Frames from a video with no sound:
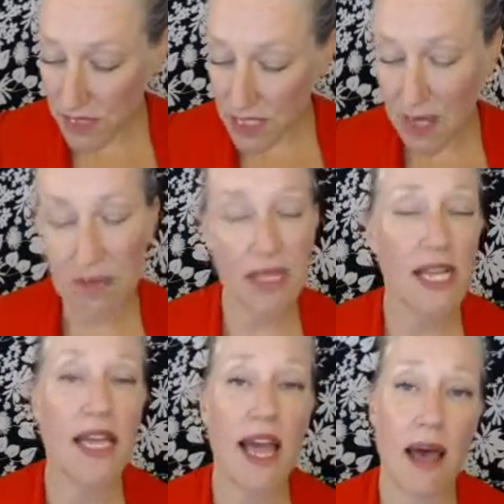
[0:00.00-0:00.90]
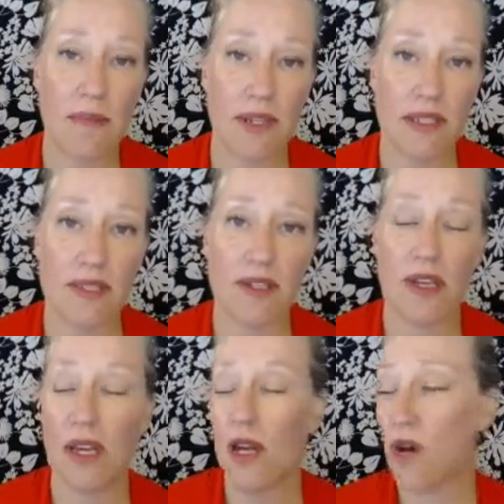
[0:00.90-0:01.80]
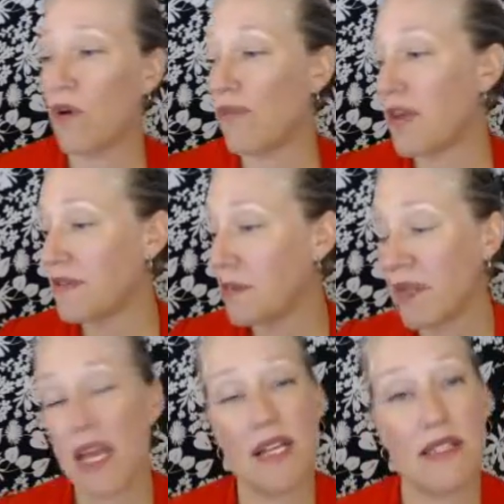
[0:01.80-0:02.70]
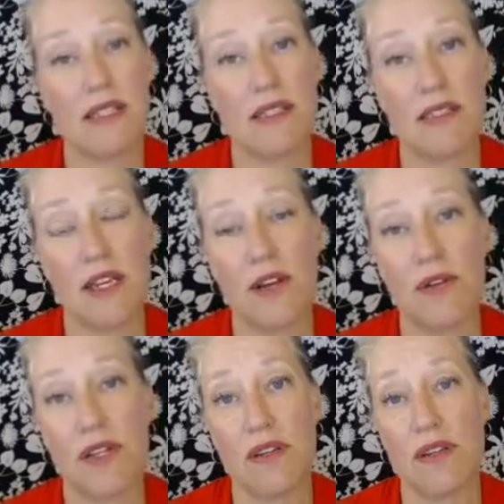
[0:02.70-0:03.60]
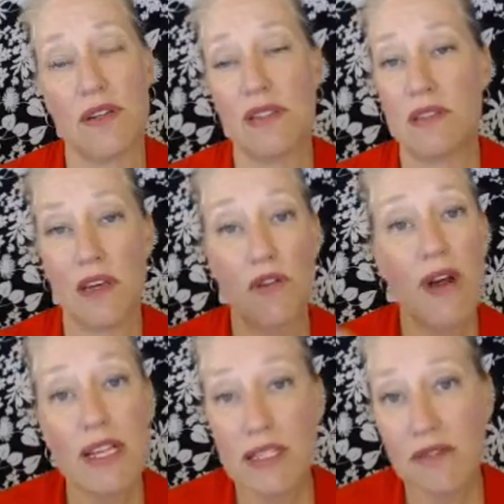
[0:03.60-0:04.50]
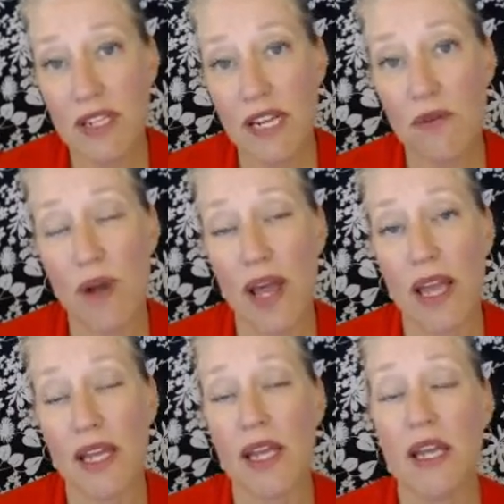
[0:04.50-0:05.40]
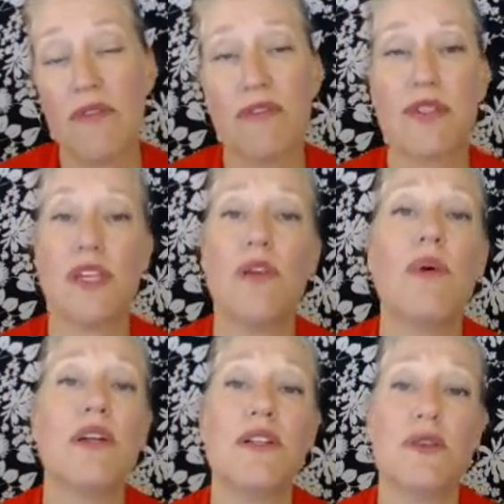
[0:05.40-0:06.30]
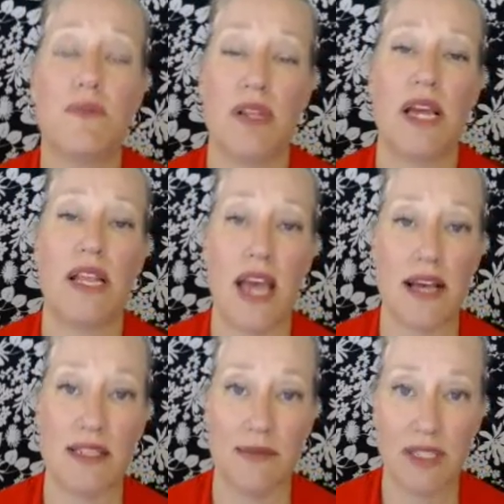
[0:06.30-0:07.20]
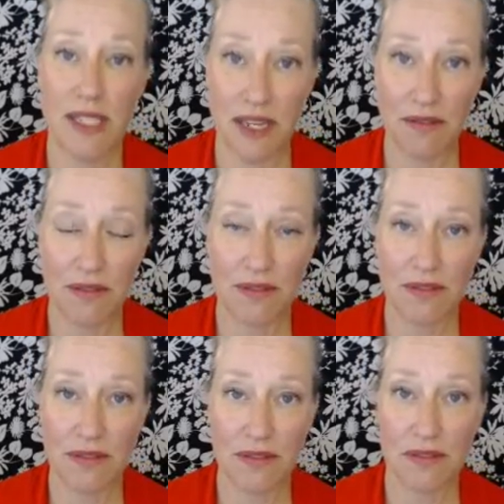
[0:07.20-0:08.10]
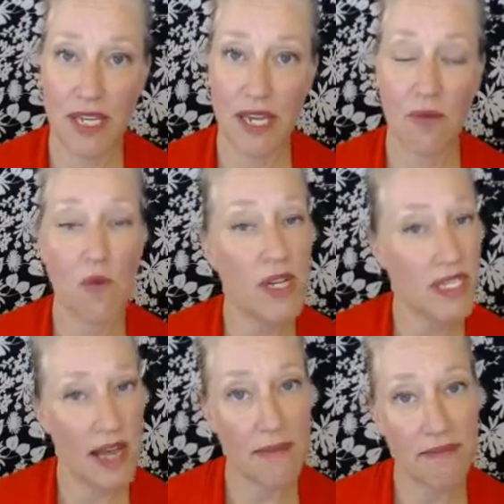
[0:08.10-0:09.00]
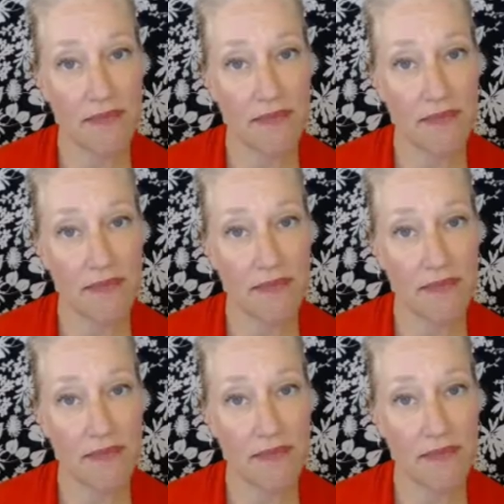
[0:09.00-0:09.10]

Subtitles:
Something like that happens. Or if you have someone that has that is aggressive in any way, first thing you want to do is politely ask them to leave, okay, one time.